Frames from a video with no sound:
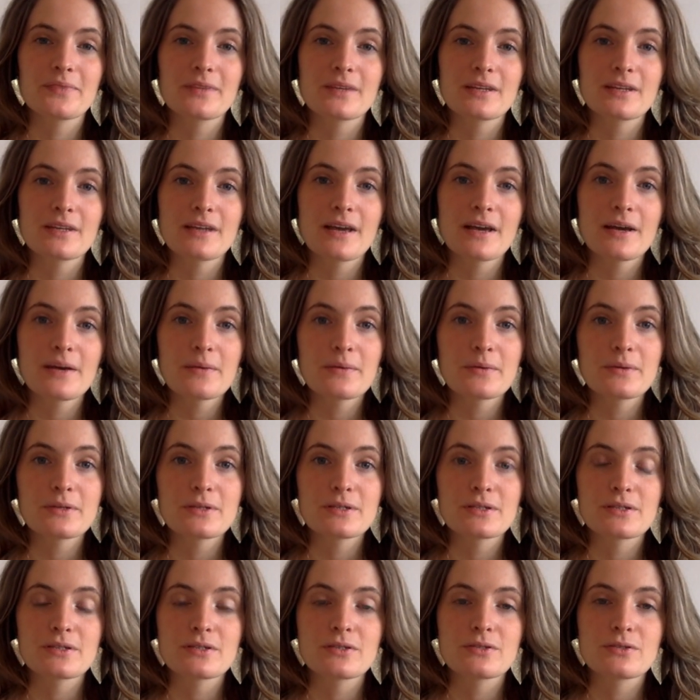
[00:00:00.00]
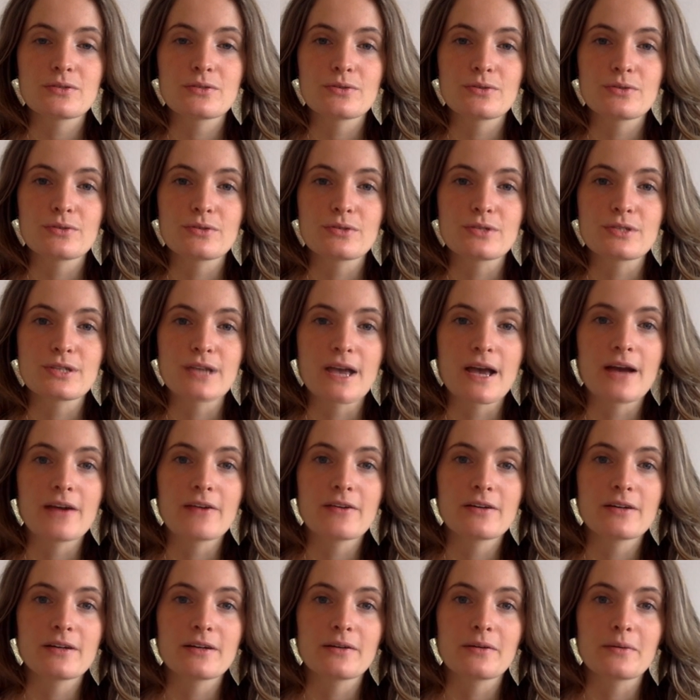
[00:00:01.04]
Today I wanted to share
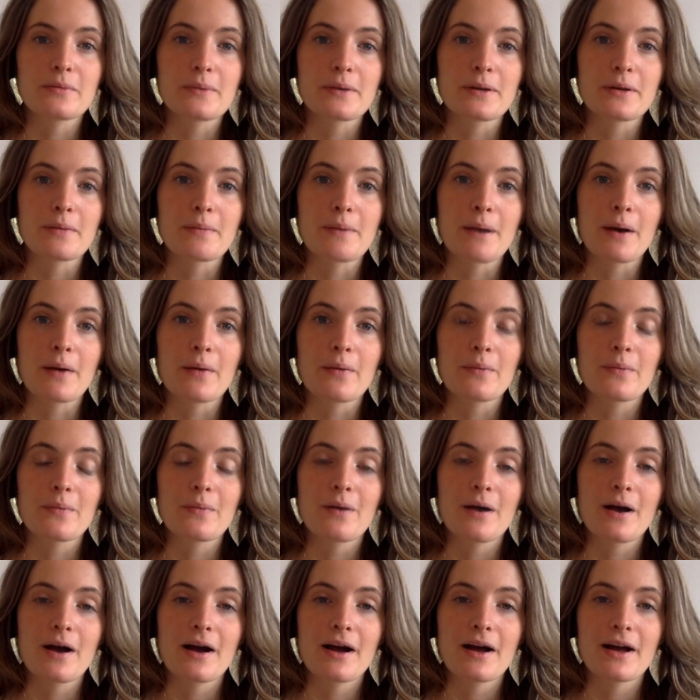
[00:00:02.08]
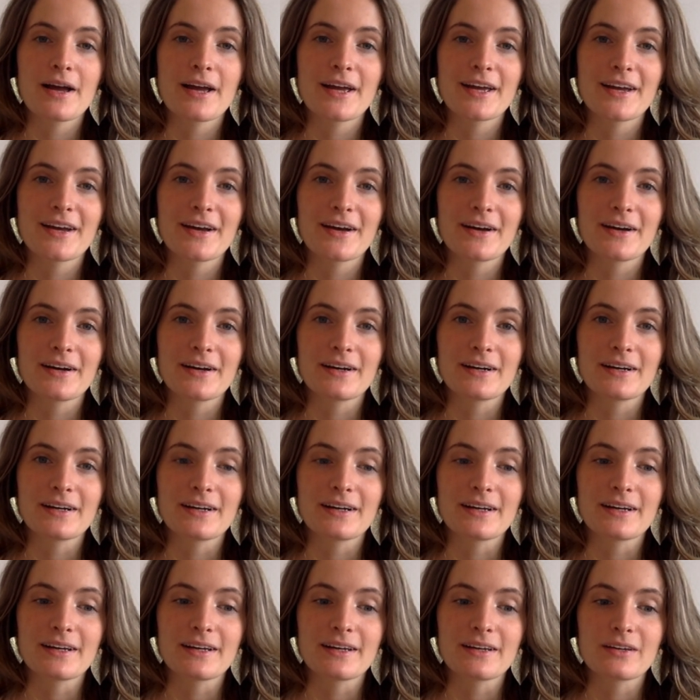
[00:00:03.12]
a little bit about why
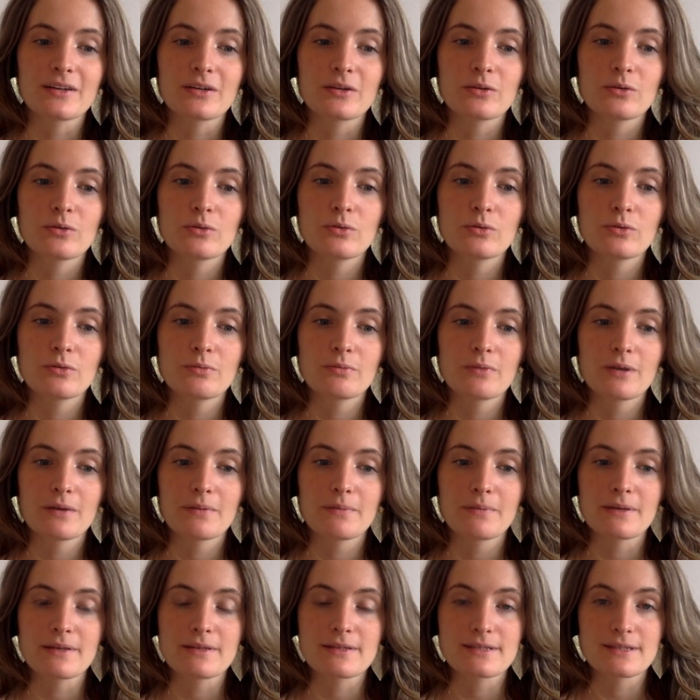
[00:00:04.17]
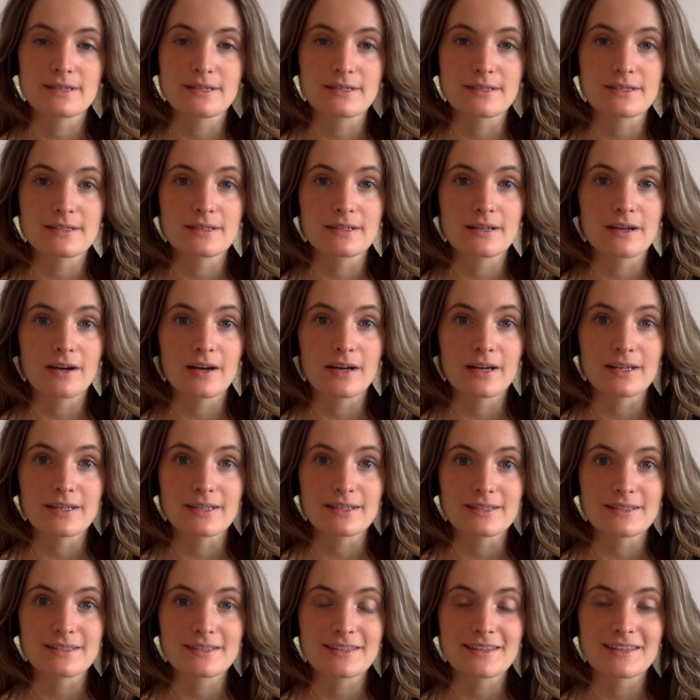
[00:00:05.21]
I called my business The
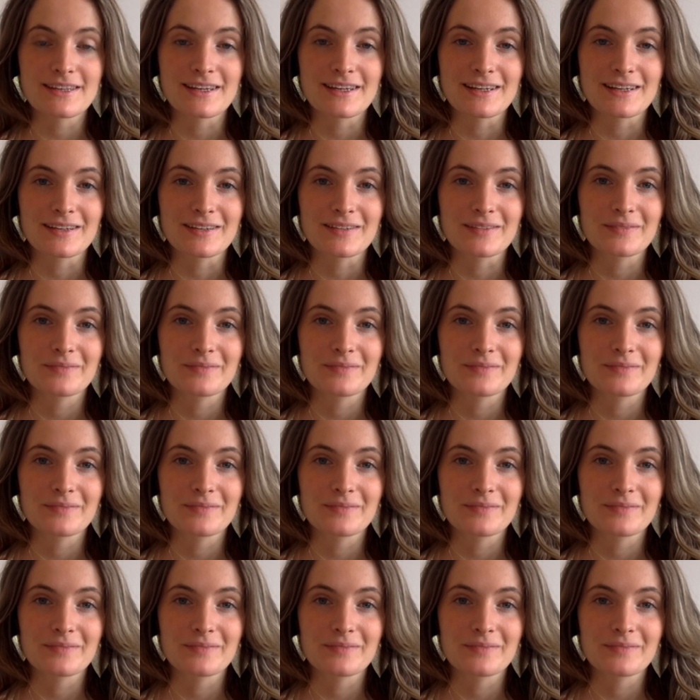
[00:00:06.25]
Kindest Thing.